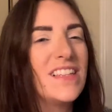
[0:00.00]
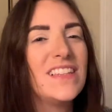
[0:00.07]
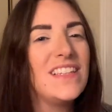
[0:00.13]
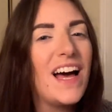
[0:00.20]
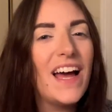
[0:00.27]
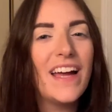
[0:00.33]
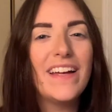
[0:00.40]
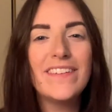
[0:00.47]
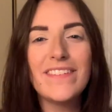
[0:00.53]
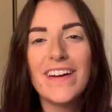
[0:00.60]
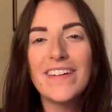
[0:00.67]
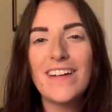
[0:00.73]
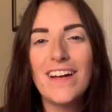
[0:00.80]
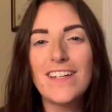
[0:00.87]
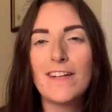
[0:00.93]
glide
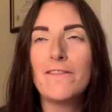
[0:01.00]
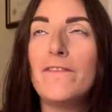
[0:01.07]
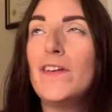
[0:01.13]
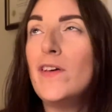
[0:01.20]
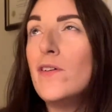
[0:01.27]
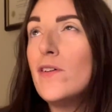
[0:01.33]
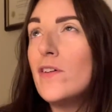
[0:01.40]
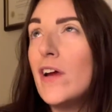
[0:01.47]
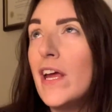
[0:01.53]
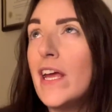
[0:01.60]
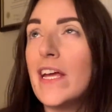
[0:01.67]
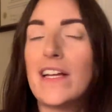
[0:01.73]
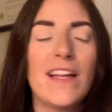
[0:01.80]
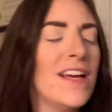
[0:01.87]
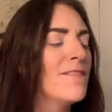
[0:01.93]
right on and feel
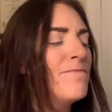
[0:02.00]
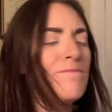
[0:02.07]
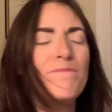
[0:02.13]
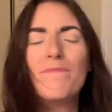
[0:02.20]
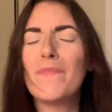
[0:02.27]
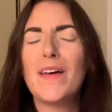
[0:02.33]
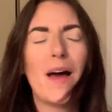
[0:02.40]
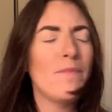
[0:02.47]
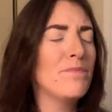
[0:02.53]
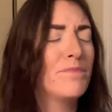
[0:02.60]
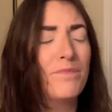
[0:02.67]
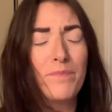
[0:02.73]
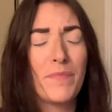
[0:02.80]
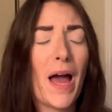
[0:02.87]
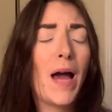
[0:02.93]
great.
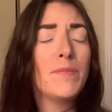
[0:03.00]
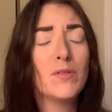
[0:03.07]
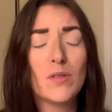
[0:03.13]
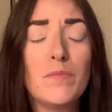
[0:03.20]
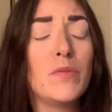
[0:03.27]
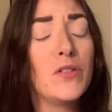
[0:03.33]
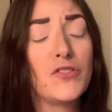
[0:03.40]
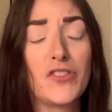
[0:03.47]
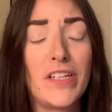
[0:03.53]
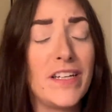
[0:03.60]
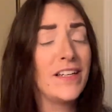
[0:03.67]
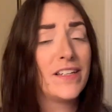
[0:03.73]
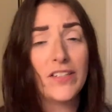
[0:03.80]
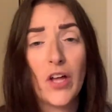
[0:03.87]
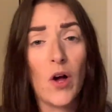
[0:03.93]
Absolute bullshit.
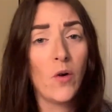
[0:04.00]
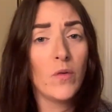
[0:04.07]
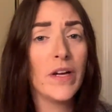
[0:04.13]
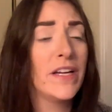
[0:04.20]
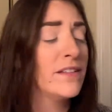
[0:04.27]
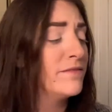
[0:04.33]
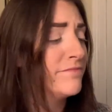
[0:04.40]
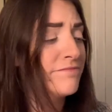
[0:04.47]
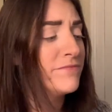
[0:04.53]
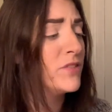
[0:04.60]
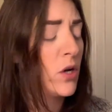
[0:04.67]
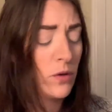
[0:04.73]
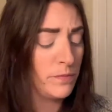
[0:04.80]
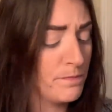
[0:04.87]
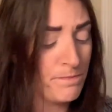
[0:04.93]
No, it,
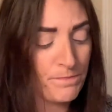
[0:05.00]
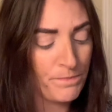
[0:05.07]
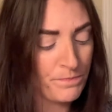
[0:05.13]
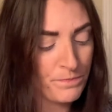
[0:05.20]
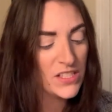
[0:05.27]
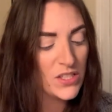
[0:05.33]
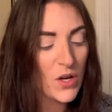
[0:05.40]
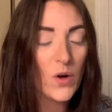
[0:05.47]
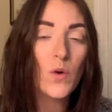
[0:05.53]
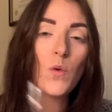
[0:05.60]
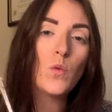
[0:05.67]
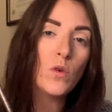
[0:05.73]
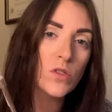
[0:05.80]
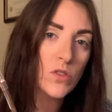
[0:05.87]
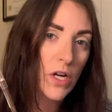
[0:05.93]
no. Mm -mm. So
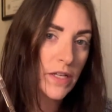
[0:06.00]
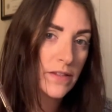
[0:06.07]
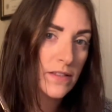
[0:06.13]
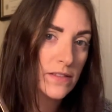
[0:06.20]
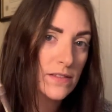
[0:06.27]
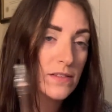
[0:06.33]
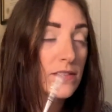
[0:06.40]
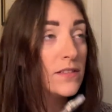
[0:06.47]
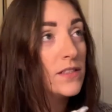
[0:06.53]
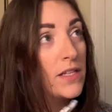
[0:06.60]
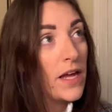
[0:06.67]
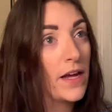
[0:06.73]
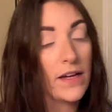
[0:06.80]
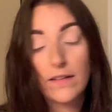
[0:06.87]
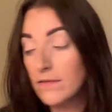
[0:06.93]
we'll try this
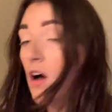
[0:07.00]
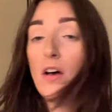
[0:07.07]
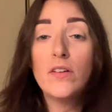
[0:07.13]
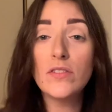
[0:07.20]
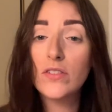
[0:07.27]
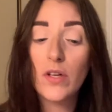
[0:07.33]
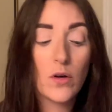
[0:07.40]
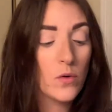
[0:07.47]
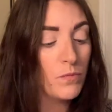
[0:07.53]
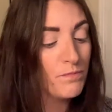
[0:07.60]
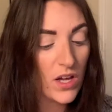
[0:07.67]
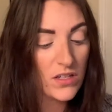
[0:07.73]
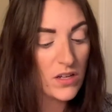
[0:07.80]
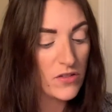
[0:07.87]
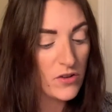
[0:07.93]
today. Also,
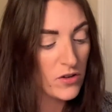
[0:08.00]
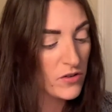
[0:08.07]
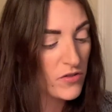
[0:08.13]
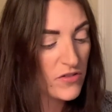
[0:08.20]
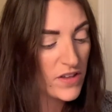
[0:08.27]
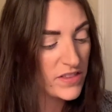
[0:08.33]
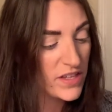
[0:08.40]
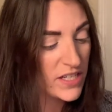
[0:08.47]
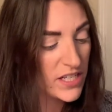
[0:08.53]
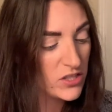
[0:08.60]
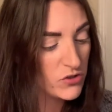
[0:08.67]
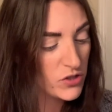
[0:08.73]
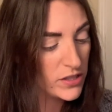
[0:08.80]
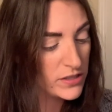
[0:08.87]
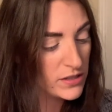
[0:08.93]
another thing that
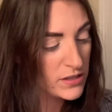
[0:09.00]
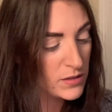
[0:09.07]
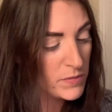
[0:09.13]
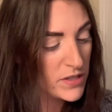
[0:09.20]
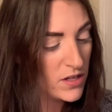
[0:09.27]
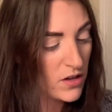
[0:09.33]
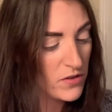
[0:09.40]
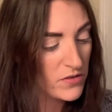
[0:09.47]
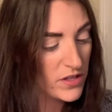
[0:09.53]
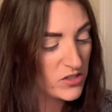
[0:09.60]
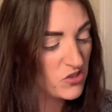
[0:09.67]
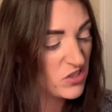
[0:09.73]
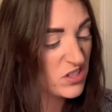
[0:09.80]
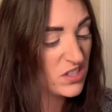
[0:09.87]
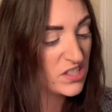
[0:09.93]
interests me, other than
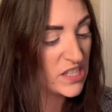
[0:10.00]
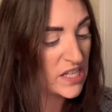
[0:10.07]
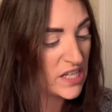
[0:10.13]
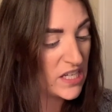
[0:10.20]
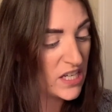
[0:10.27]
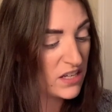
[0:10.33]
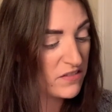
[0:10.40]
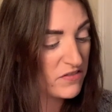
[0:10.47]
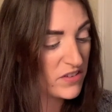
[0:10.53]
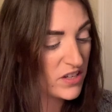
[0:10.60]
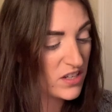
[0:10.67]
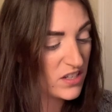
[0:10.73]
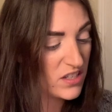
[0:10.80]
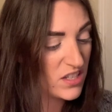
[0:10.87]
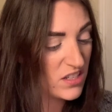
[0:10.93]
just seeing if
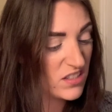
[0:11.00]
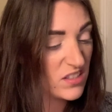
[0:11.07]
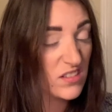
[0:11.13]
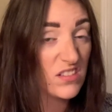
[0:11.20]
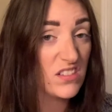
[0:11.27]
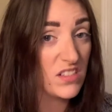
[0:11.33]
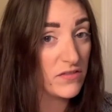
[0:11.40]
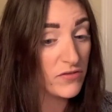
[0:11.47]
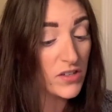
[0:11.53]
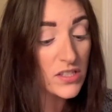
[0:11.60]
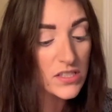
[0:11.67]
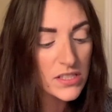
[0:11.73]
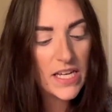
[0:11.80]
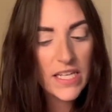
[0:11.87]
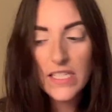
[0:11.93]
it is
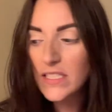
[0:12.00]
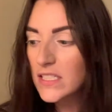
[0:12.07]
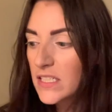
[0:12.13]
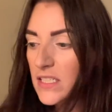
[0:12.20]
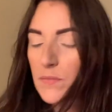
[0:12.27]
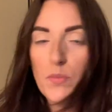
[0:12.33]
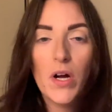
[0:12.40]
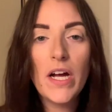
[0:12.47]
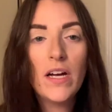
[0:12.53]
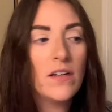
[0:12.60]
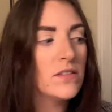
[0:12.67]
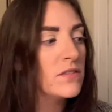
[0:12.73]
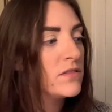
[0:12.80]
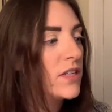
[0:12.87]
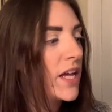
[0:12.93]
different, is it's
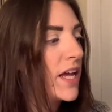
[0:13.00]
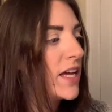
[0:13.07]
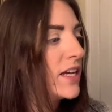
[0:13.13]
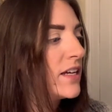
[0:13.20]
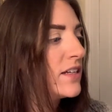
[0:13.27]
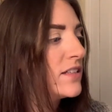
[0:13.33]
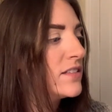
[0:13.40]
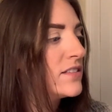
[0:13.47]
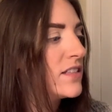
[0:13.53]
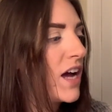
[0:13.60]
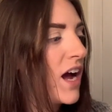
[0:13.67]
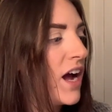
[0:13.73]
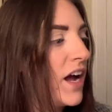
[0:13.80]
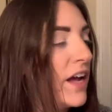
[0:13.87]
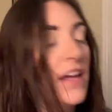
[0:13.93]
brown. And
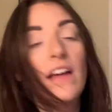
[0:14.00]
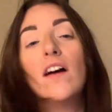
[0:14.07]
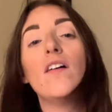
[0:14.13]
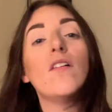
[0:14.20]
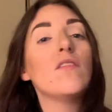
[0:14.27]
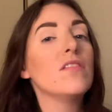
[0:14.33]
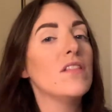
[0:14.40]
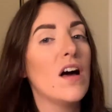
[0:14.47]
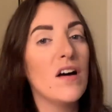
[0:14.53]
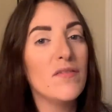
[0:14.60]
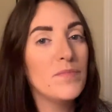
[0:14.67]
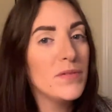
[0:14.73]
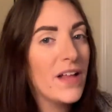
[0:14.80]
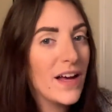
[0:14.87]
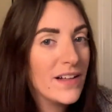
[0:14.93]
I love
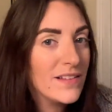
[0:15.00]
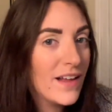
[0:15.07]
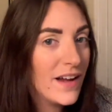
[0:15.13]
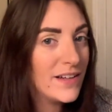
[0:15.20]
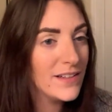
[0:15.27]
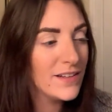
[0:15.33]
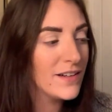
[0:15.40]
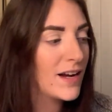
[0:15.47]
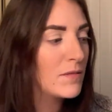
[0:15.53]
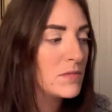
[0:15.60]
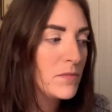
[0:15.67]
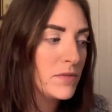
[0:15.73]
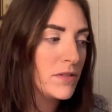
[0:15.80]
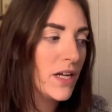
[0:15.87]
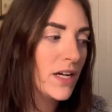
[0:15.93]
black liner. I'm a
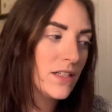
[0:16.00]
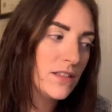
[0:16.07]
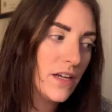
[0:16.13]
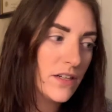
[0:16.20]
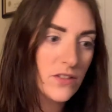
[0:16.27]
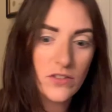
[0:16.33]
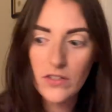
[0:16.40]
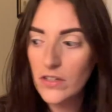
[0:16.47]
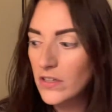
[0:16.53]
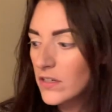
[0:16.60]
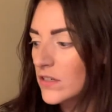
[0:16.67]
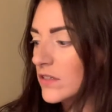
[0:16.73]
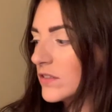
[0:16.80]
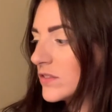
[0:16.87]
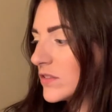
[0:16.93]
black liner
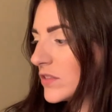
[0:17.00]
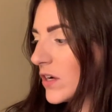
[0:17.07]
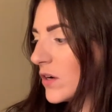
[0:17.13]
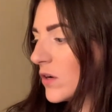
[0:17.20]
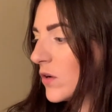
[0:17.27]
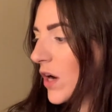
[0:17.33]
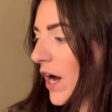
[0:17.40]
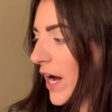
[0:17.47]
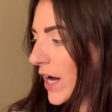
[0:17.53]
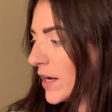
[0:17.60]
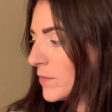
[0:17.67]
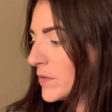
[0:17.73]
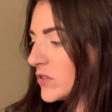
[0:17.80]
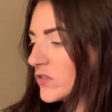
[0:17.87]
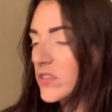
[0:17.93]
girl. So I'm
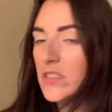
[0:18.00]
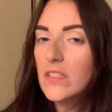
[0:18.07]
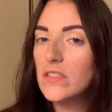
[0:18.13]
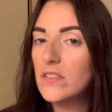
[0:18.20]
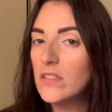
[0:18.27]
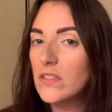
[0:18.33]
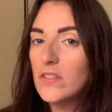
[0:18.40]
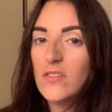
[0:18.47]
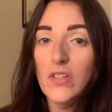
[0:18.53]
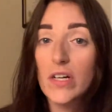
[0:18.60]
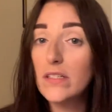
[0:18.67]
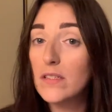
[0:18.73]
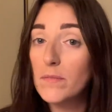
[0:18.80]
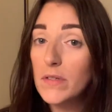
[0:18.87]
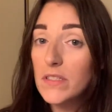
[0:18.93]
interested to try
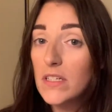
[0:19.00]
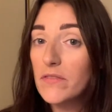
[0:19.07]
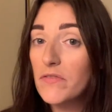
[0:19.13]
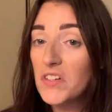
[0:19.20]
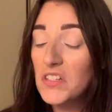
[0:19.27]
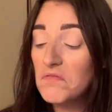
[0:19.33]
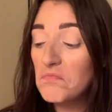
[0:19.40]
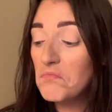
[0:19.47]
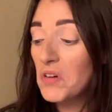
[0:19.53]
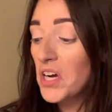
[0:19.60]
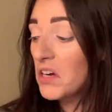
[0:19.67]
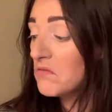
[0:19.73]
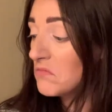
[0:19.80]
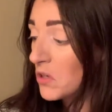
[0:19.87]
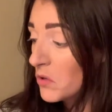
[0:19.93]
something different.
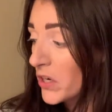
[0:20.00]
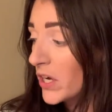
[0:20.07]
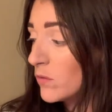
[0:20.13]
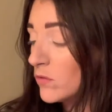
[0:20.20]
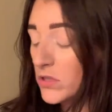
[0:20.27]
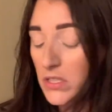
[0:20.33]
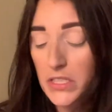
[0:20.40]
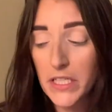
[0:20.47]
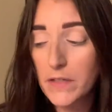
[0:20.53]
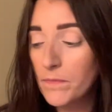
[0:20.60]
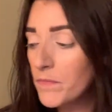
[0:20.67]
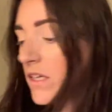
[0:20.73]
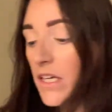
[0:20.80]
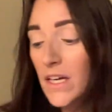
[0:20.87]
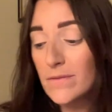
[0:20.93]
Brown, okay, we'll see.
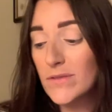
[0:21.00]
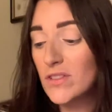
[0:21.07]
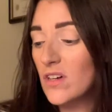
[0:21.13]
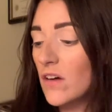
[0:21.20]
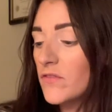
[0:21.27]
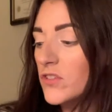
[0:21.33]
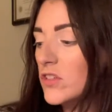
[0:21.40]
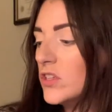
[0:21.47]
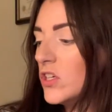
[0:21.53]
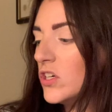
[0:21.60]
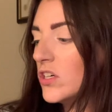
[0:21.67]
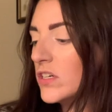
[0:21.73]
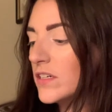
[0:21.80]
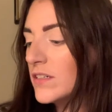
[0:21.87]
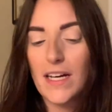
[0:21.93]
Yeah, softer
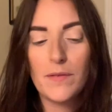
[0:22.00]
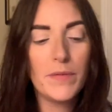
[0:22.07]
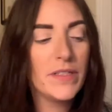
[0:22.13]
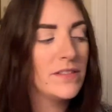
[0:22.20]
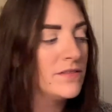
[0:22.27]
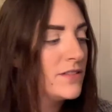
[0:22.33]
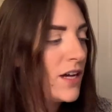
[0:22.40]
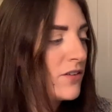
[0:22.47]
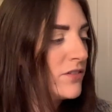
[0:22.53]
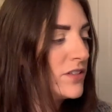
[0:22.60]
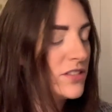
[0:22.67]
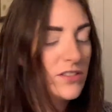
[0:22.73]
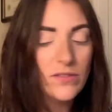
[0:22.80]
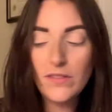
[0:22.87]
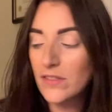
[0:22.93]
look. I've been not really
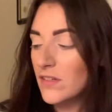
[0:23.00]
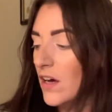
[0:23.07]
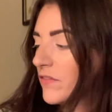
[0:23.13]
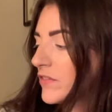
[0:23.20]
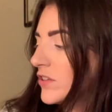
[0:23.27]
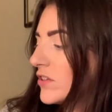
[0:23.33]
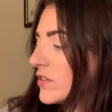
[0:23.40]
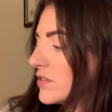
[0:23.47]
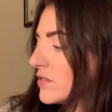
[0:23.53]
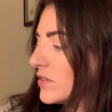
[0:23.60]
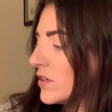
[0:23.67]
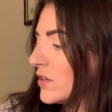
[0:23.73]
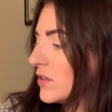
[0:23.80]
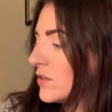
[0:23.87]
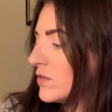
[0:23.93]
doing soft looks, so
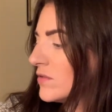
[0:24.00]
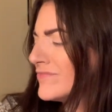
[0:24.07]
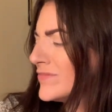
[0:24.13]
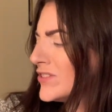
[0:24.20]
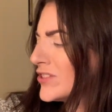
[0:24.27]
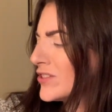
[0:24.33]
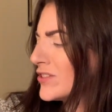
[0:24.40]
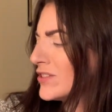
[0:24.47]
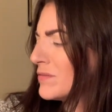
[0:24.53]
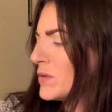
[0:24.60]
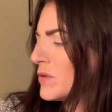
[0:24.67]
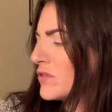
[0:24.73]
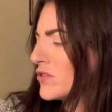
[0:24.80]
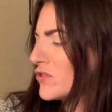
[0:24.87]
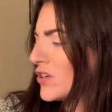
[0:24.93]
gonna be
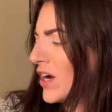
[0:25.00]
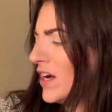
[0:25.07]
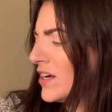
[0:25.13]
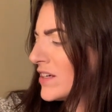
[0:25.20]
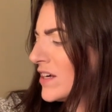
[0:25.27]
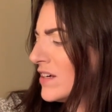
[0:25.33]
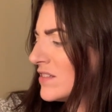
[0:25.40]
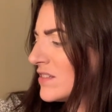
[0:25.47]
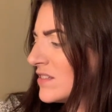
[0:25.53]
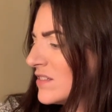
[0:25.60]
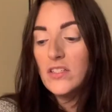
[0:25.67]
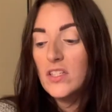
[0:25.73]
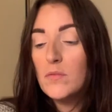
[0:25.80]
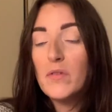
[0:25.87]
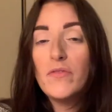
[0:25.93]
worth a try, I guess.
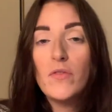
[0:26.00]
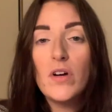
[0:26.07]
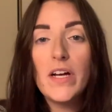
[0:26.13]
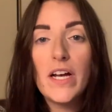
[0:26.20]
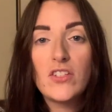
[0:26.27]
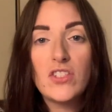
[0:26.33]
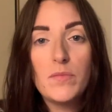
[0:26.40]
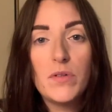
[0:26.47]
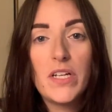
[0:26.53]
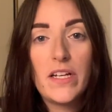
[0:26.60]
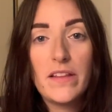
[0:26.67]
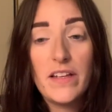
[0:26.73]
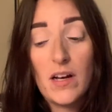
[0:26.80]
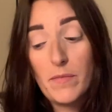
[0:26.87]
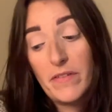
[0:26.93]
So before I actually put
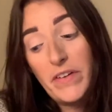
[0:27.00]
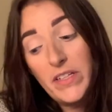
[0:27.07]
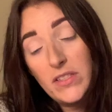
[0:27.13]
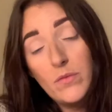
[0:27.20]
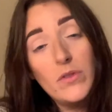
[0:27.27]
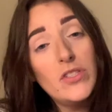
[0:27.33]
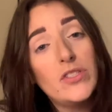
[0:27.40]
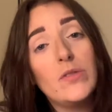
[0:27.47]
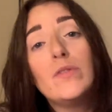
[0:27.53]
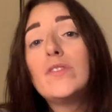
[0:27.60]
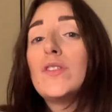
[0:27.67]
anything on my face, we're doing